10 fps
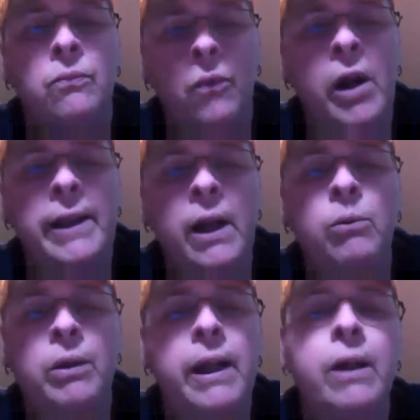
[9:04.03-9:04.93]
Write
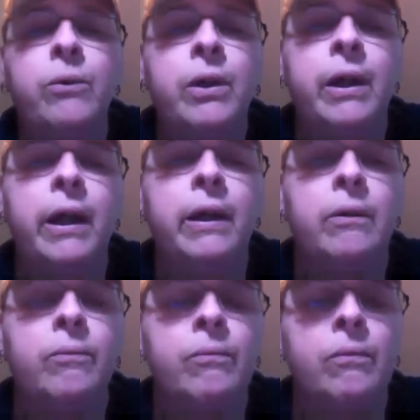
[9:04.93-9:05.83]
that one down today.
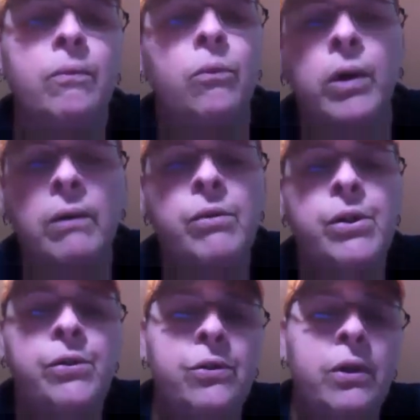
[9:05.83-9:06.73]
Wherever
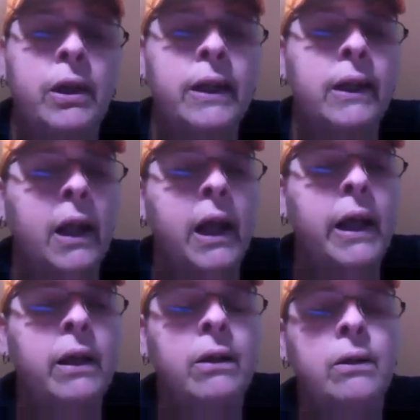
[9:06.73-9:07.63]
you sit,
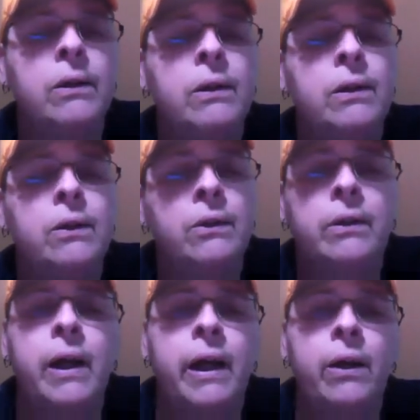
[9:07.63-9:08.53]
lay,
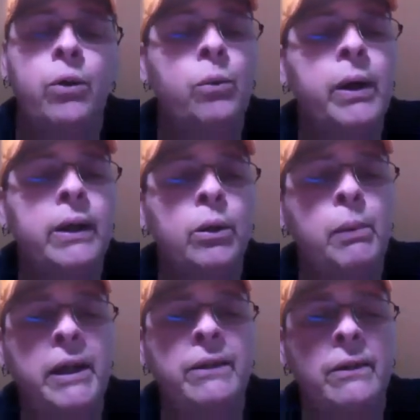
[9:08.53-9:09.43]
stay on a regular
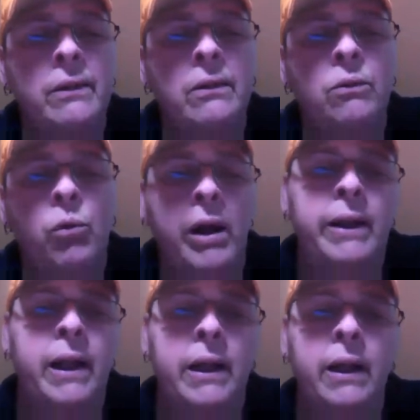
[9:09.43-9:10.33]
basis,
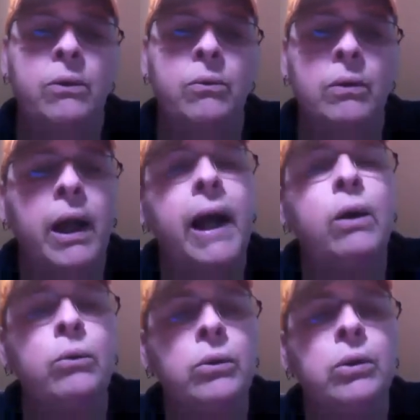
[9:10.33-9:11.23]
write that down.
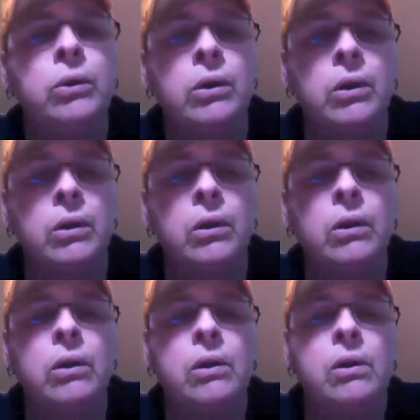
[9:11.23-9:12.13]
Outlook
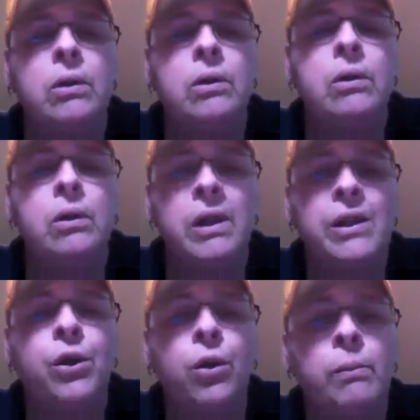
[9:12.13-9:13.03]

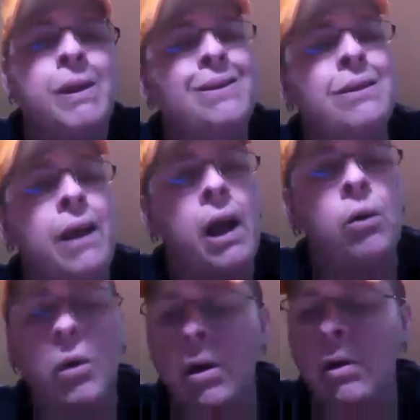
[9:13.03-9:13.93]
determines
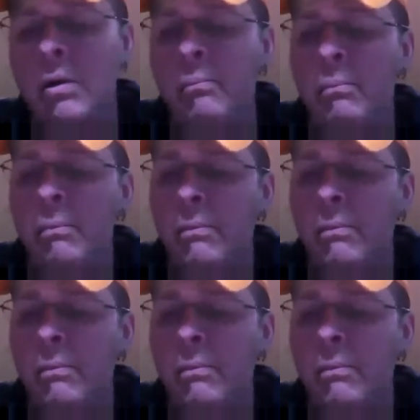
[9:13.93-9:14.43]
outcome.